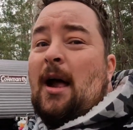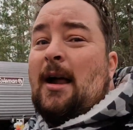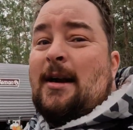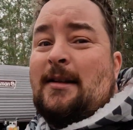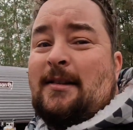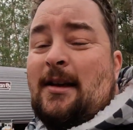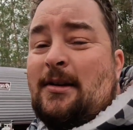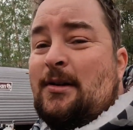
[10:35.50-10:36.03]
I
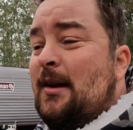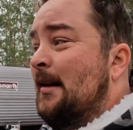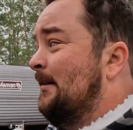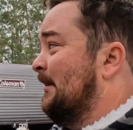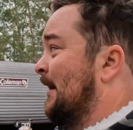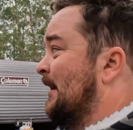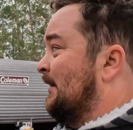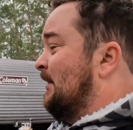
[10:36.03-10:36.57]
didn't tell you
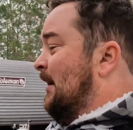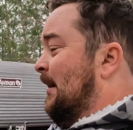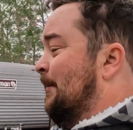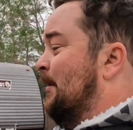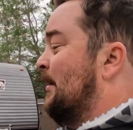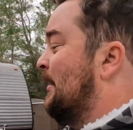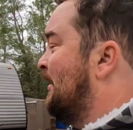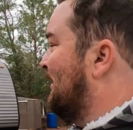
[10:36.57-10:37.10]
guys last
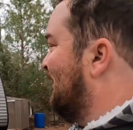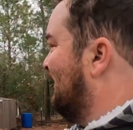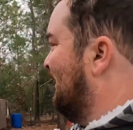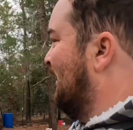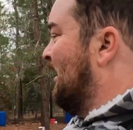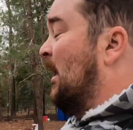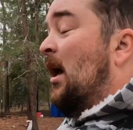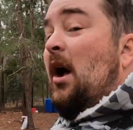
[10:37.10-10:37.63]
time.
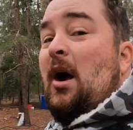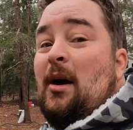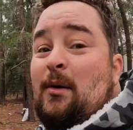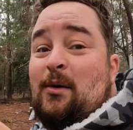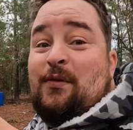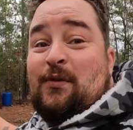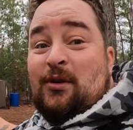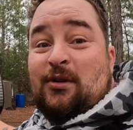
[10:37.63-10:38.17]

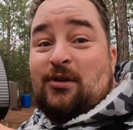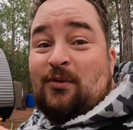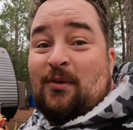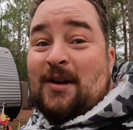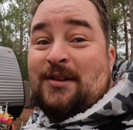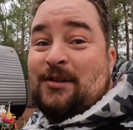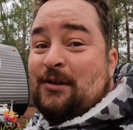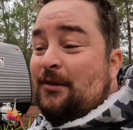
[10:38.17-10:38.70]
Our first
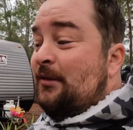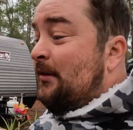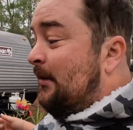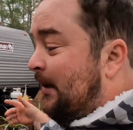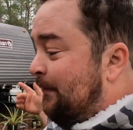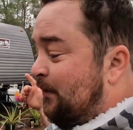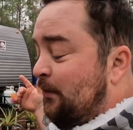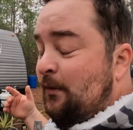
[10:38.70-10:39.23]
rental,
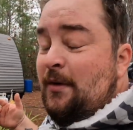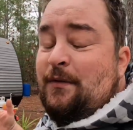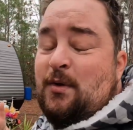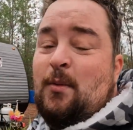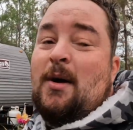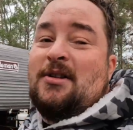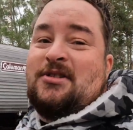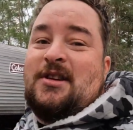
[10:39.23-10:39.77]
if
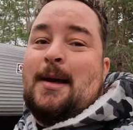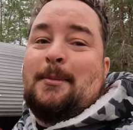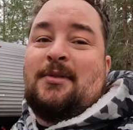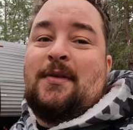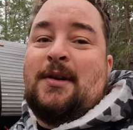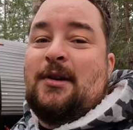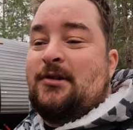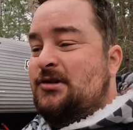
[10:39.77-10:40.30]
you watch
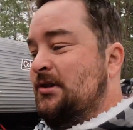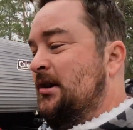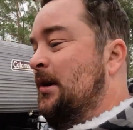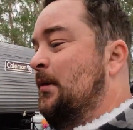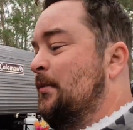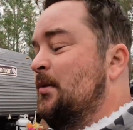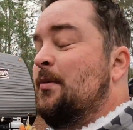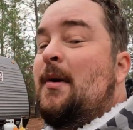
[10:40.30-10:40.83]
Sam's videos,
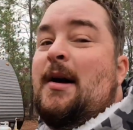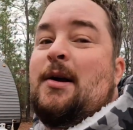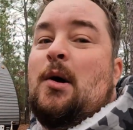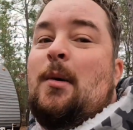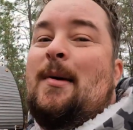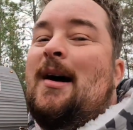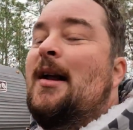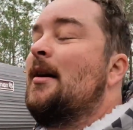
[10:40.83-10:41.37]
you'll probably
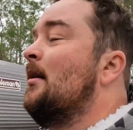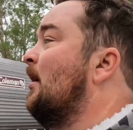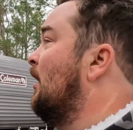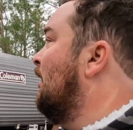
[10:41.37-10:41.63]
know about it.